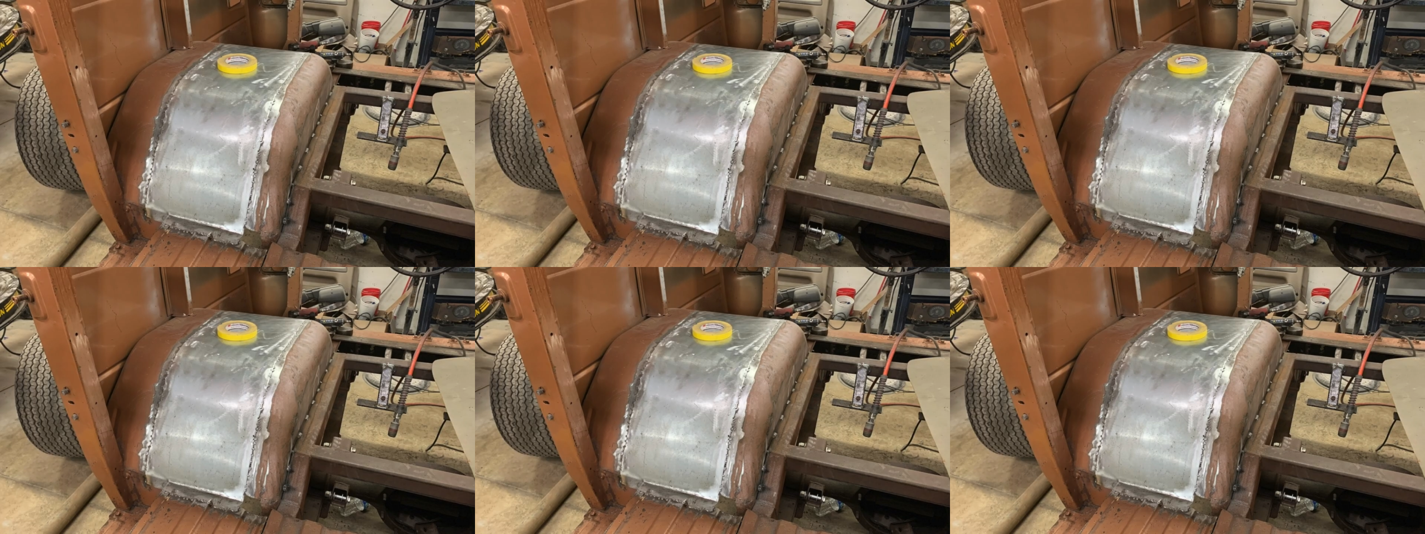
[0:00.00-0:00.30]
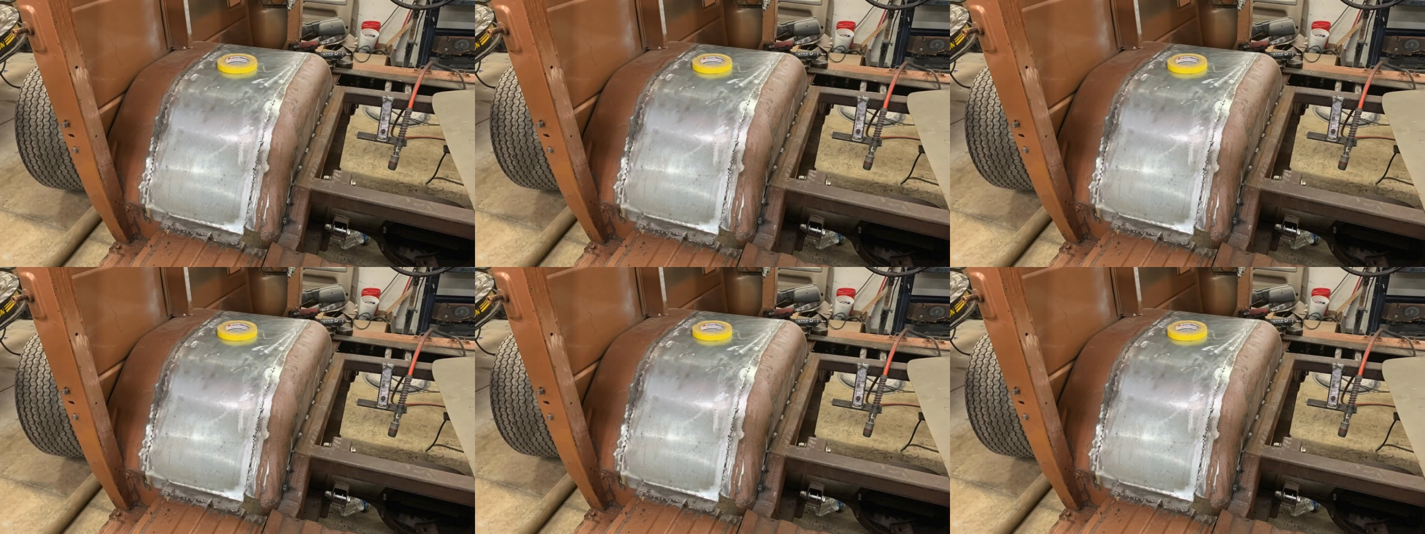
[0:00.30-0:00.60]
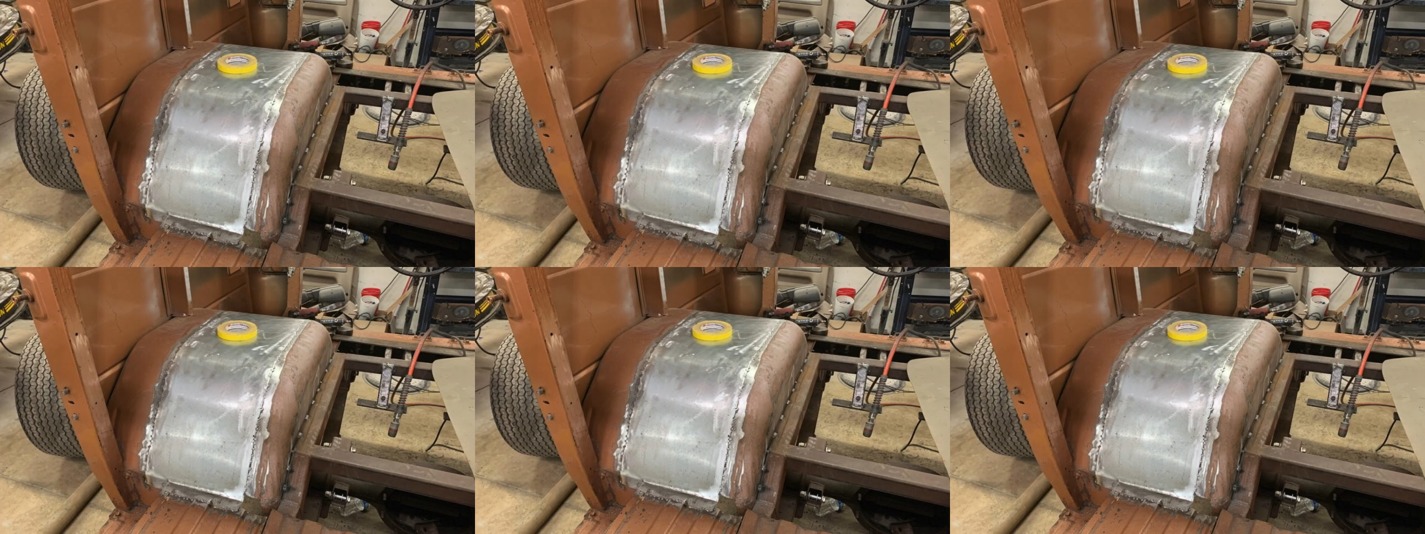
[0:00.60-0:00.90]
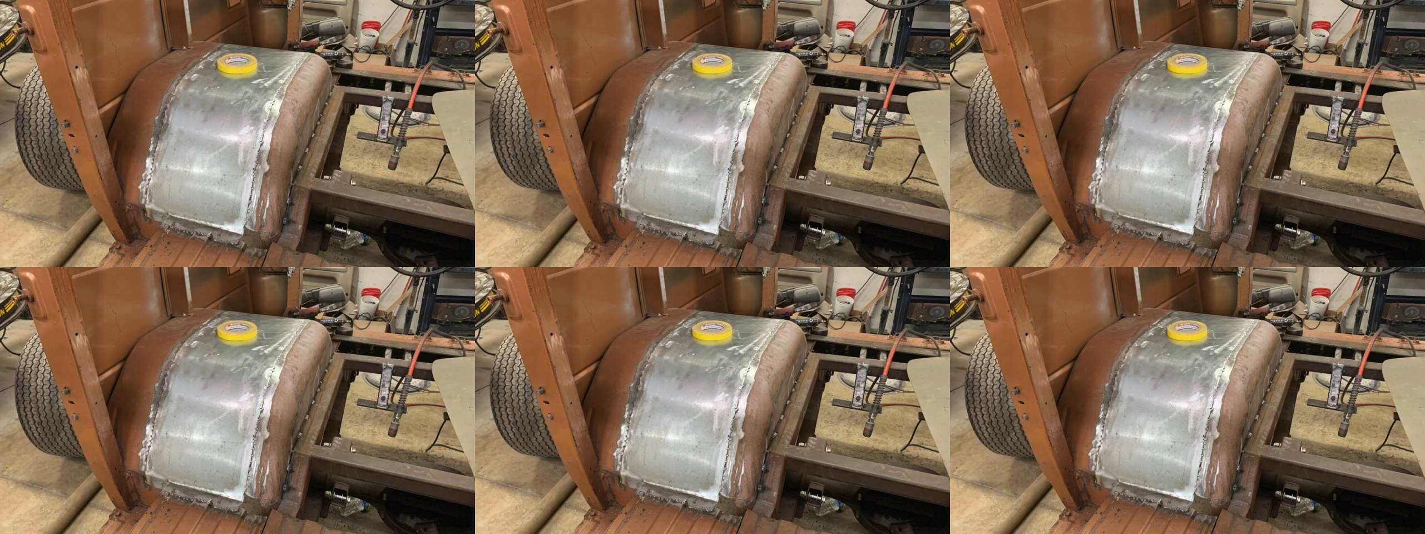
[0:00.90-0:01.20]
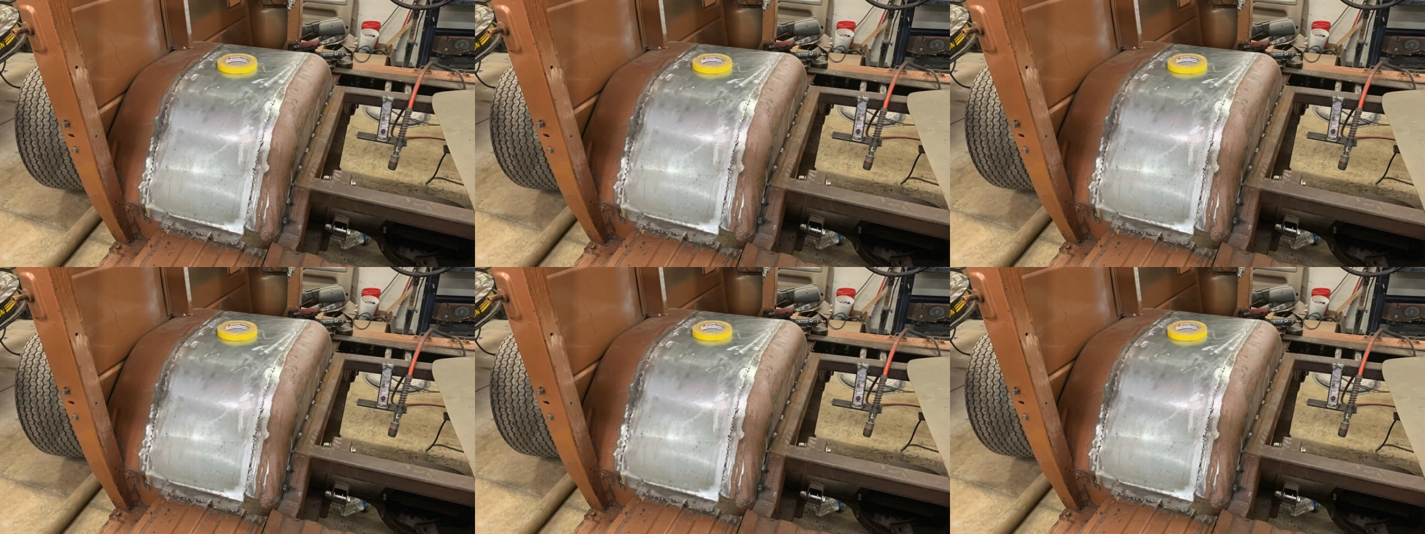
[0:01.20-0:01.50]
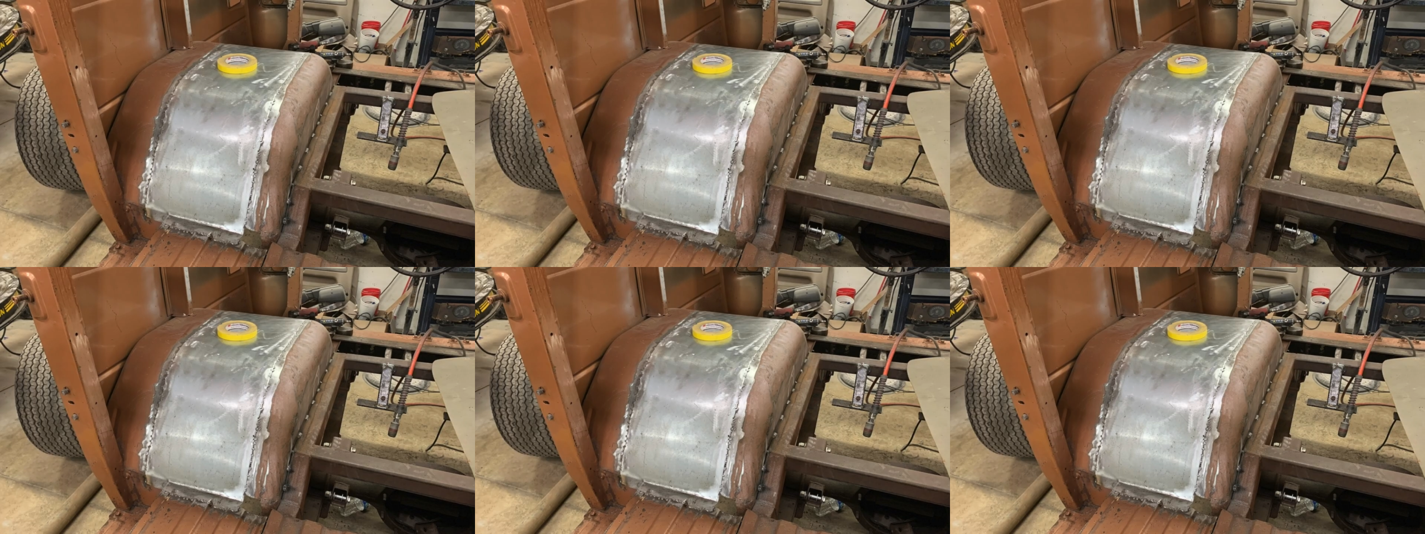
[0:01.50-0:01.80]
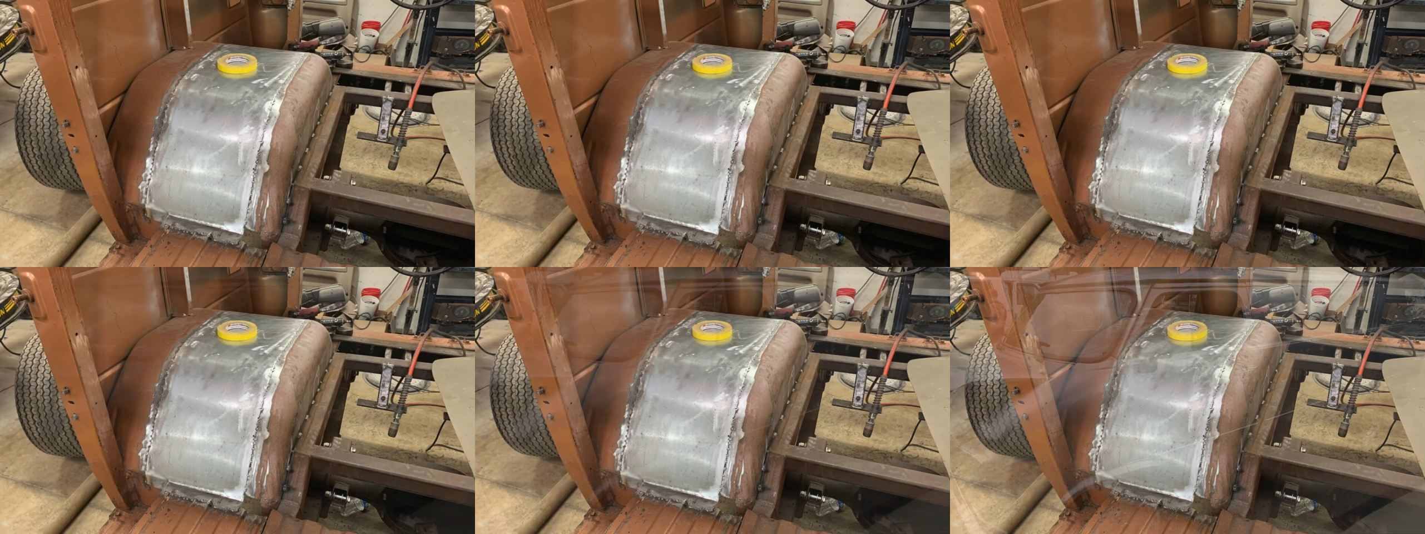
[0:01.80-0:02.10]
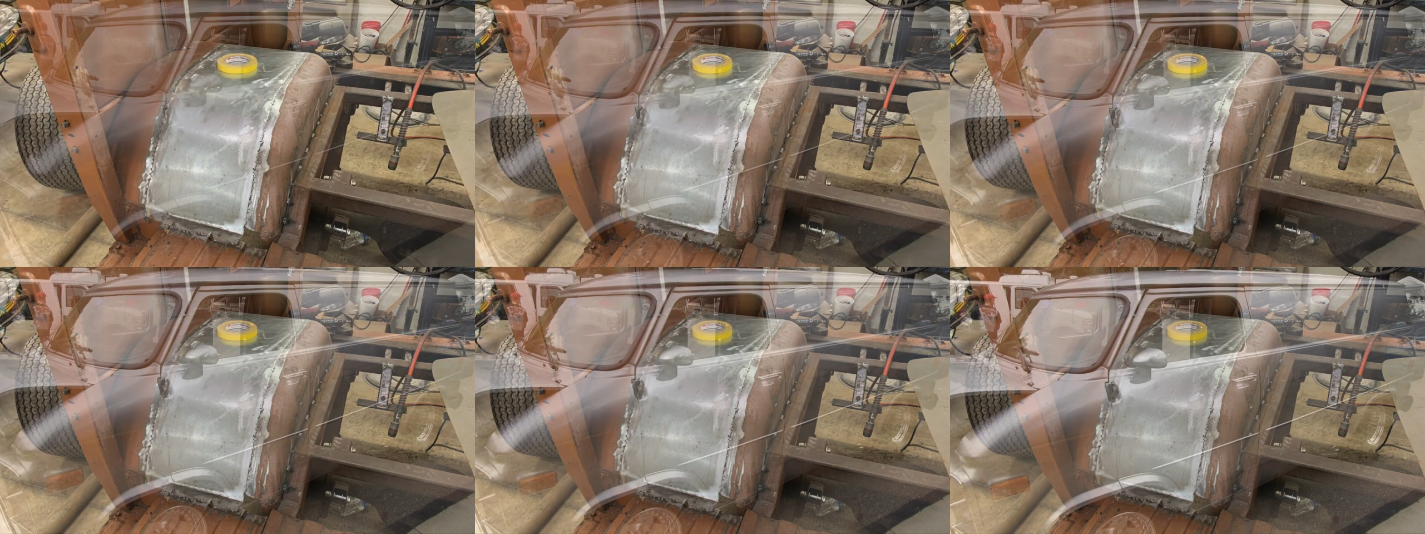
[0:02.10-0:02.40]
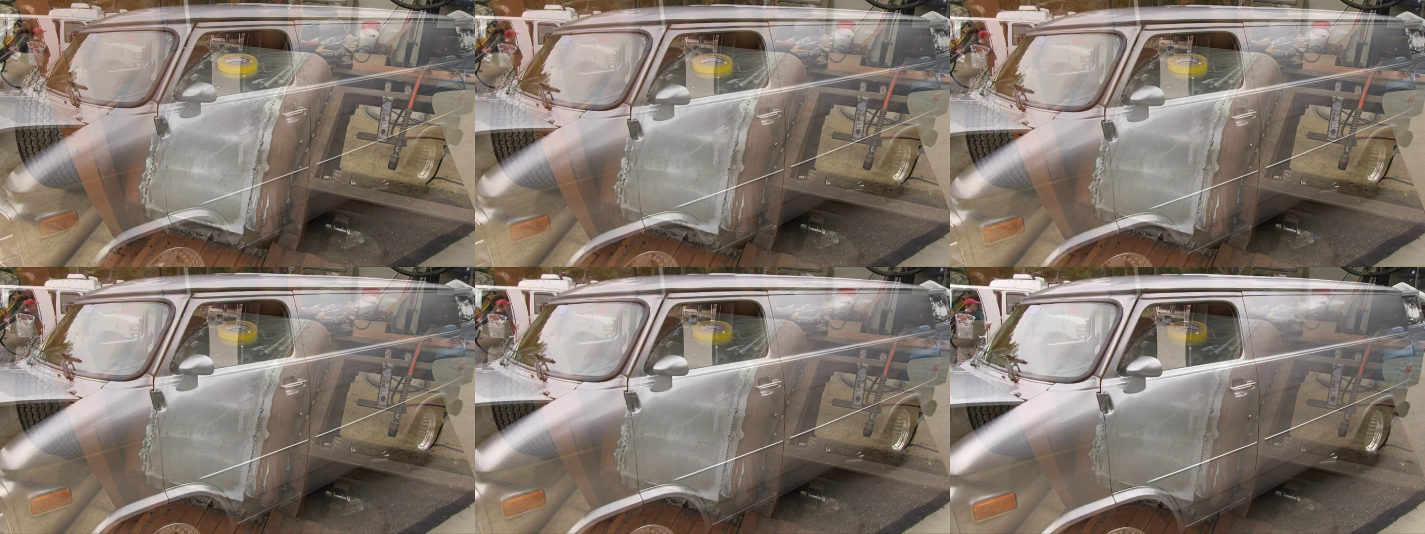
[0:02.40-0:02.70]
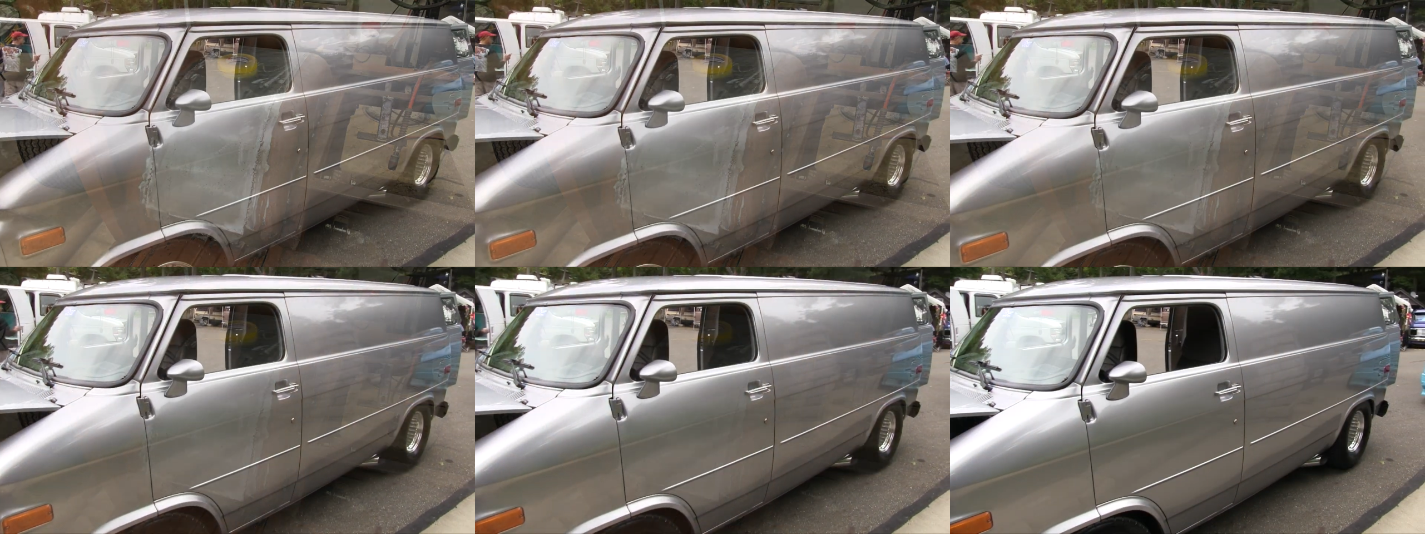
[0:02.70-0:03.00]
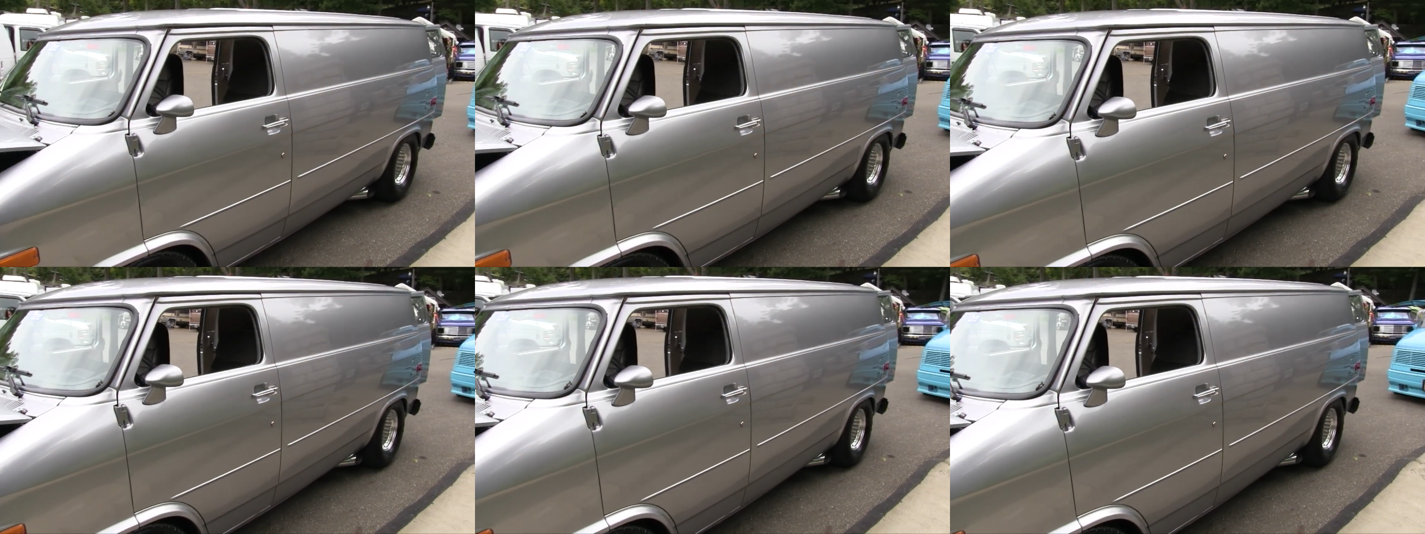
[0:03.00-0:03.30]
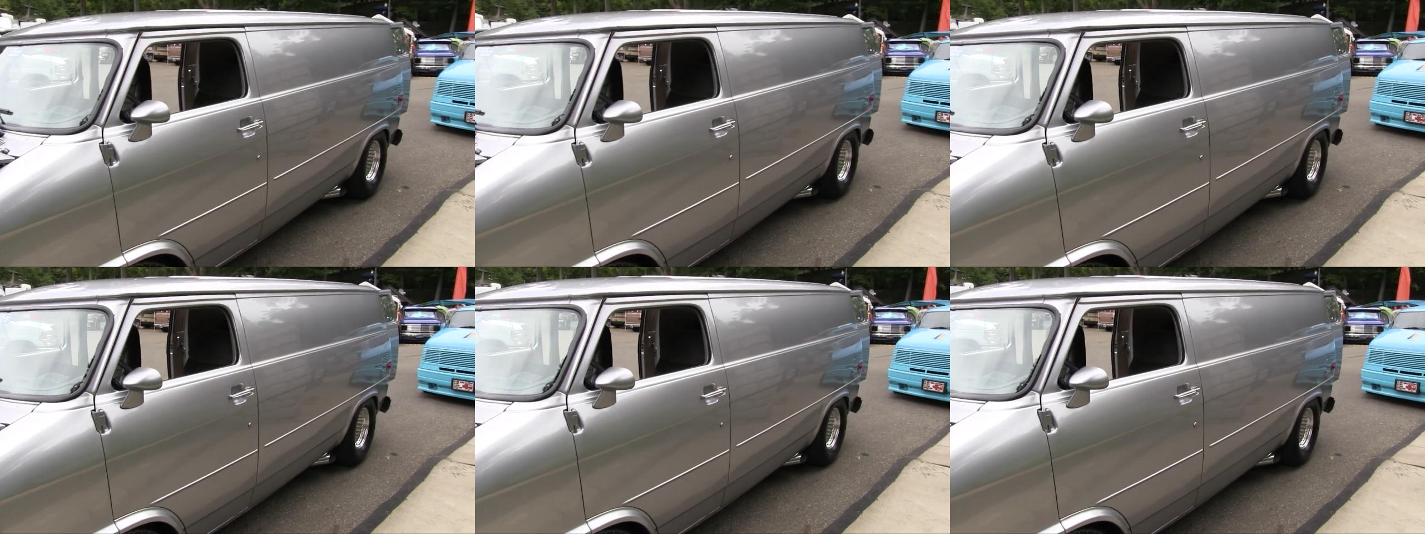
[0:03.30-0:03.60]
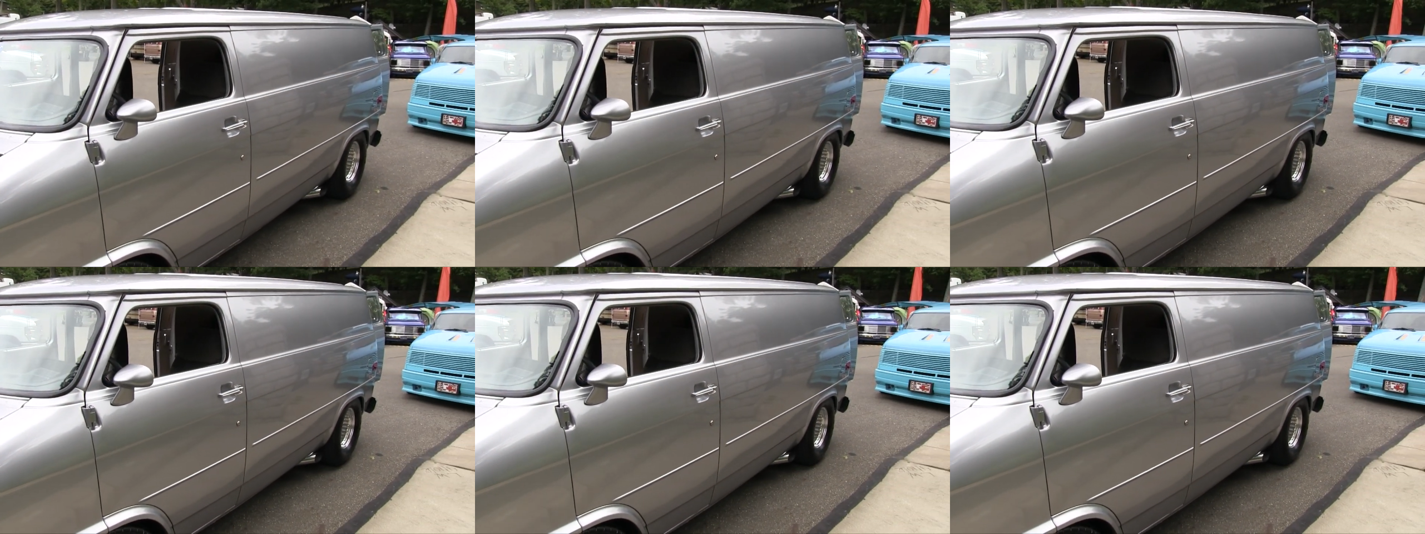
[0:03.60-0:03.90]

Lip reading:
No face is visible, so there are no lips to read.